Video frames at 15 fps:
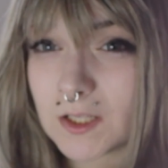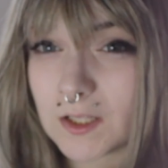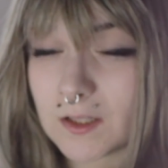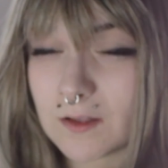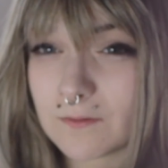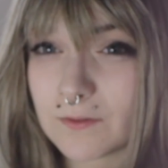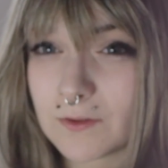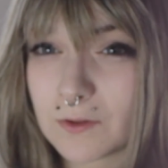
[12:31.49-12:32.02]

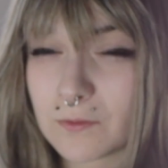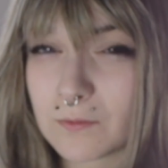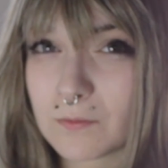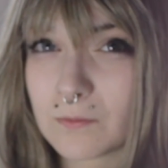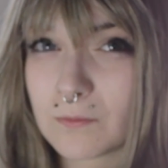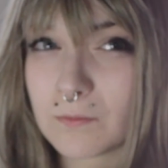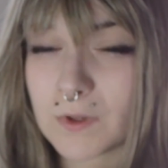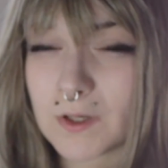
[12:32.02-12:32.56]
If
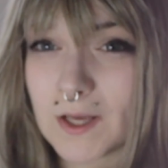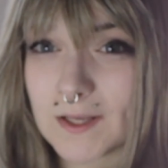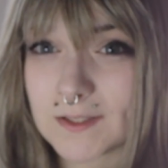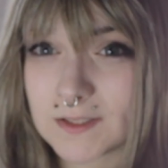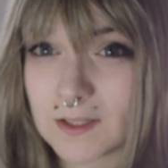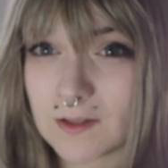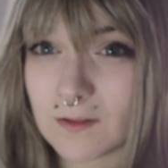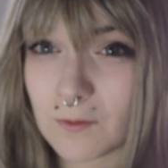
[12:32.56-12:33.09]
you want to
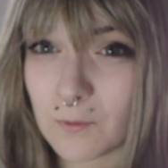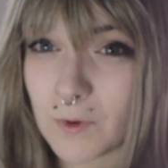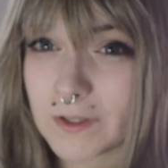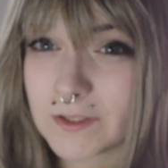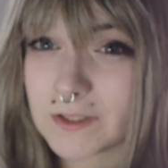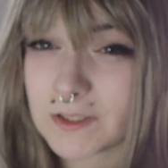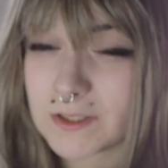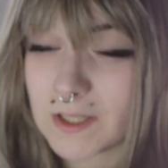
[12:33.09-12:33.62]
ask any
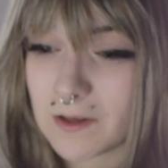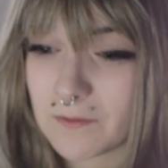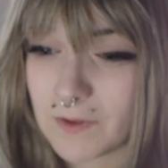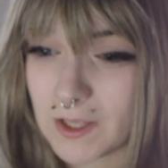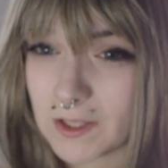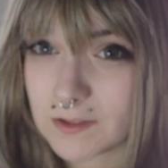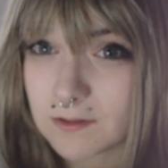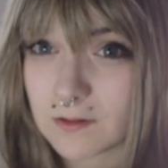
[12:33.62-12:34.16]
questions, either
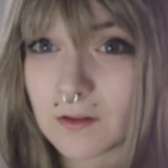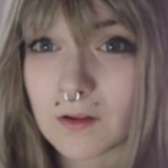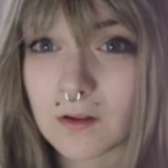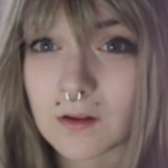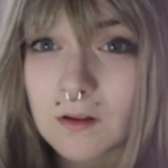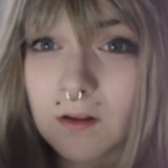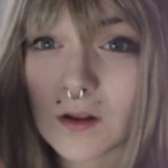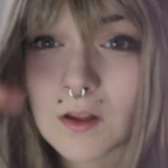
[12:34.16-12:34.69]
ask on
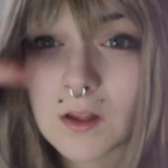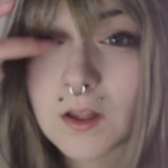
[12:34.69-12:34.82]
the